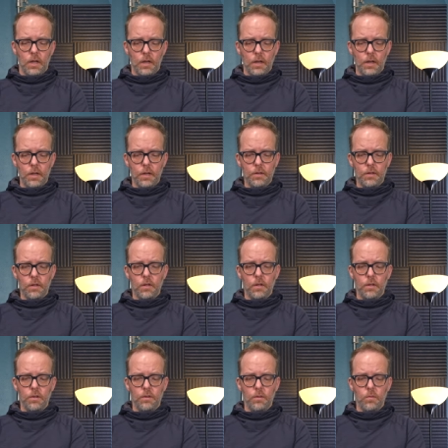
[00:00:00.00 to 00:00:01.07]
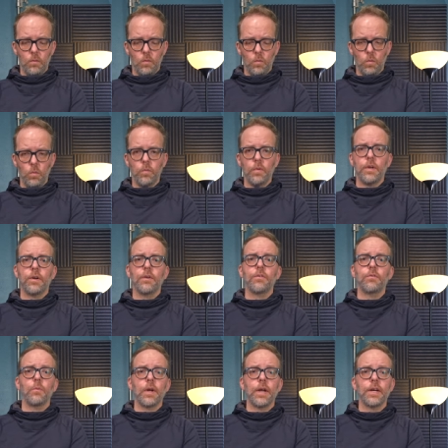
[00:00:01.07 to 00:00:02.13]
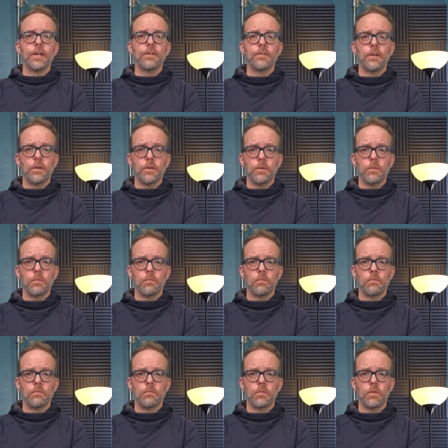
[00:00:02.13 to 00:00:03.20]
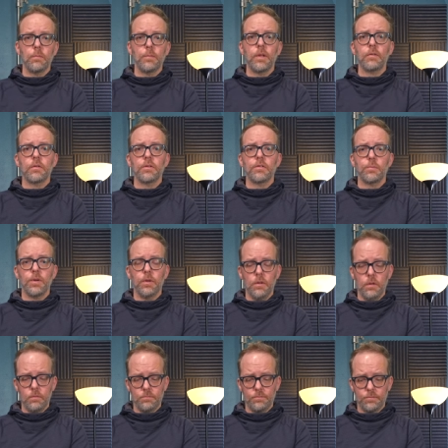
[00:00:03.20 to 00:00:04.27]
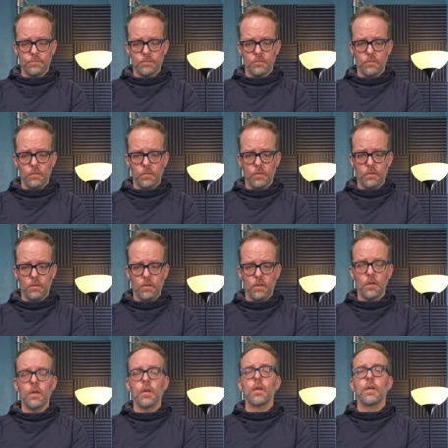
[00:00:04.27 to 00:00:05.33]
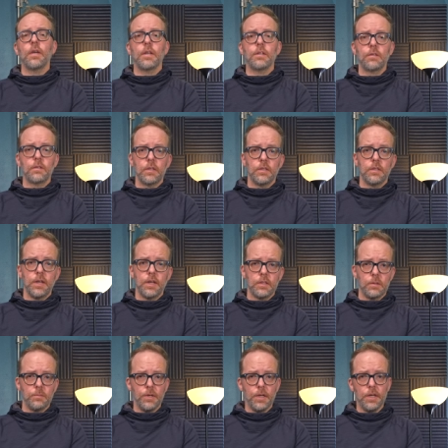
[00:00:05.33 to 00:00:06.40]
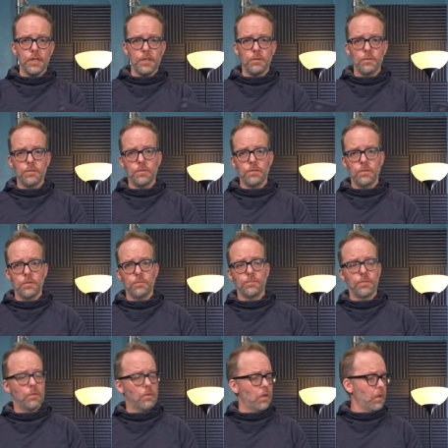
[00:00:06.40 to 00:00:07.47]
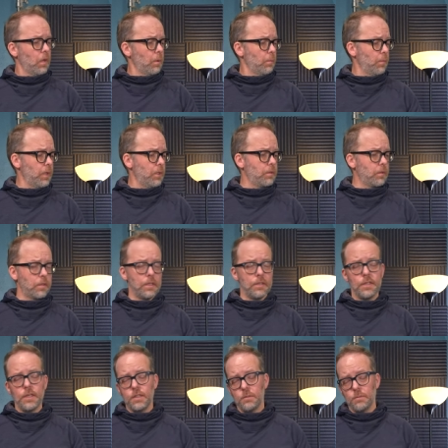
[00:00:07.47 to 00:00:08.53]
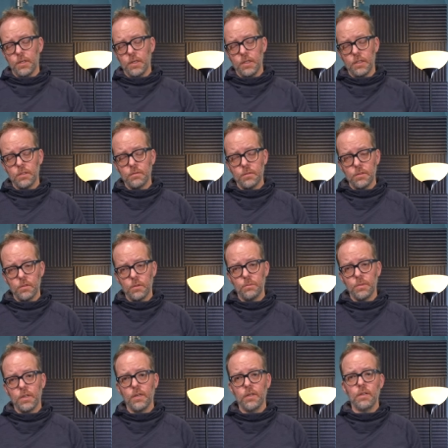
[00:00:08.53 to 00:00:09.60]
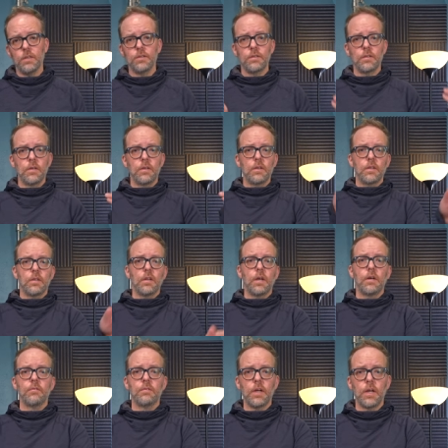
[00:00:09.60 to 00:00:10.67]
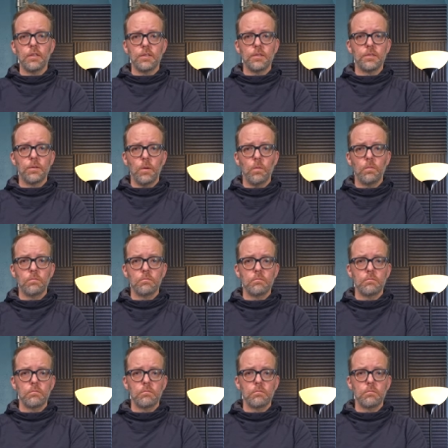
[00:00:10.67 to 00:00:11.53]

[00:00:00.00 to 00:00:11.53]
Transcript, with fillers: And Here's what I can tell you about this pillow it's going to take some getting used to, but it's going to take some getting used to because I've gotten so